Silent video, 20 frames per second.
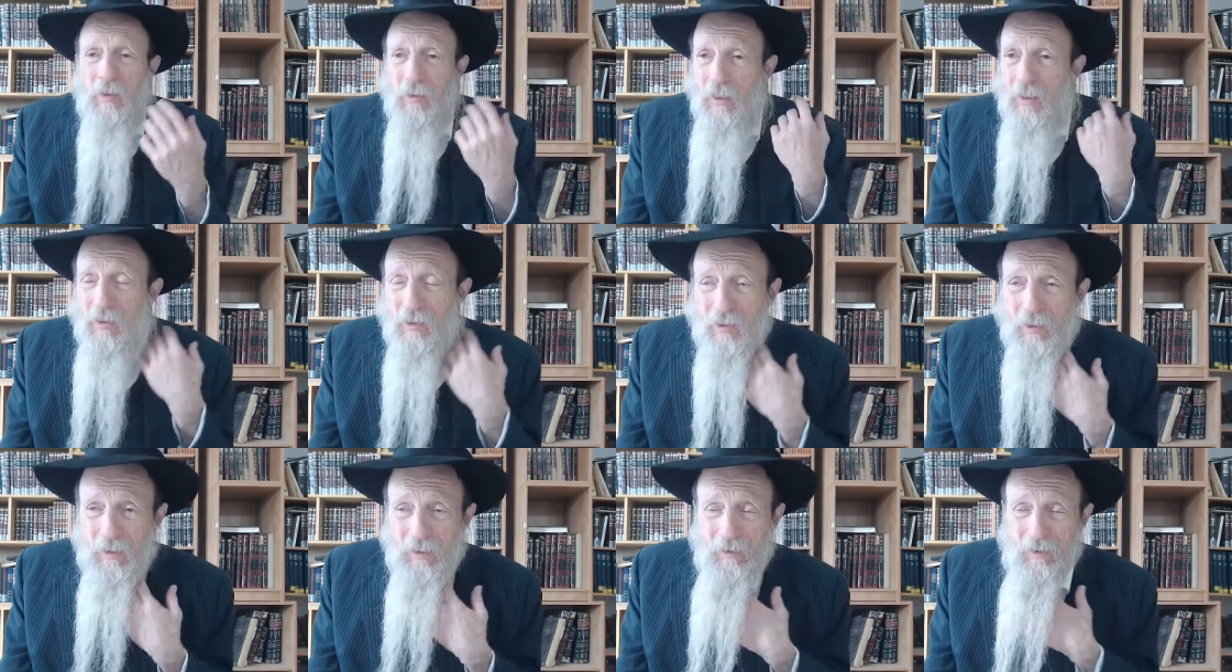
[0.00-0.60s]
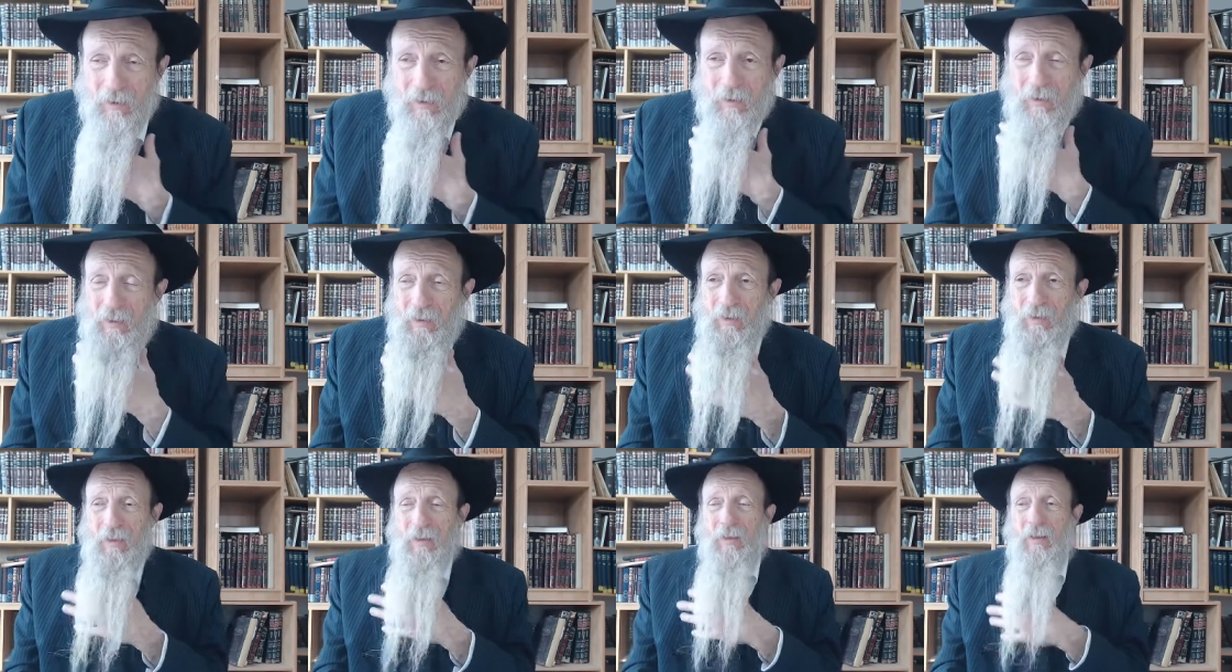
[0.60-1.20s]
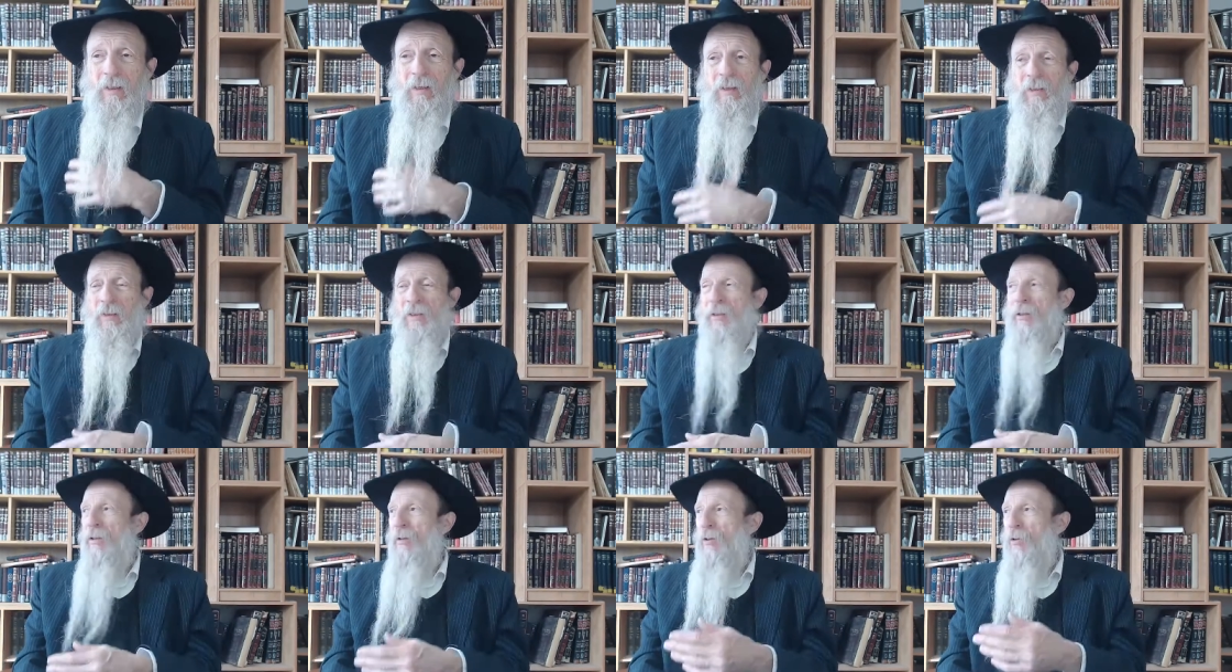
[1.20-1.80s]
It's like the,
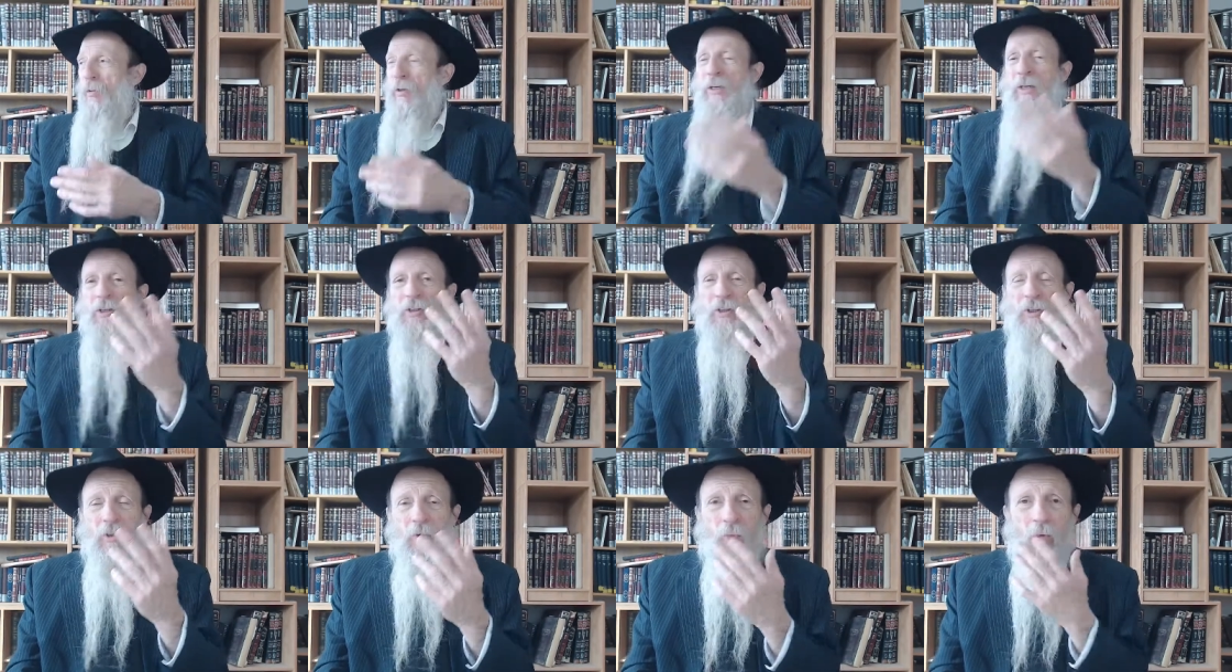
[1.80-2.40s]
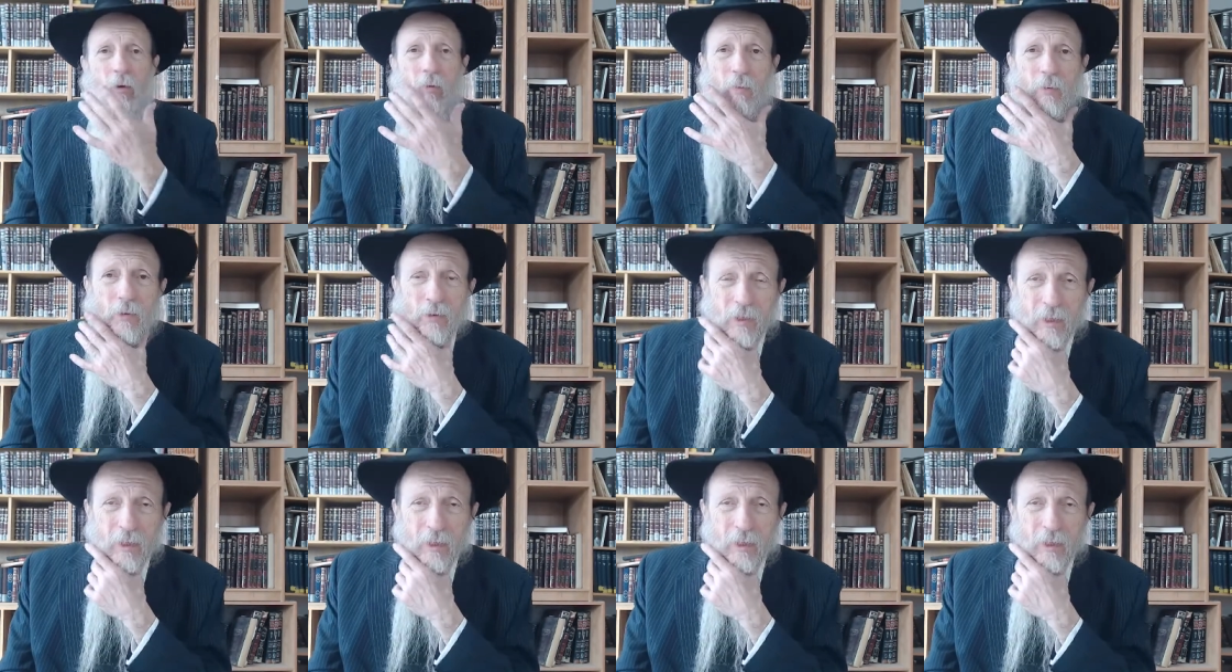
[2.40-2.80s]
the, the Greeks and the Romans,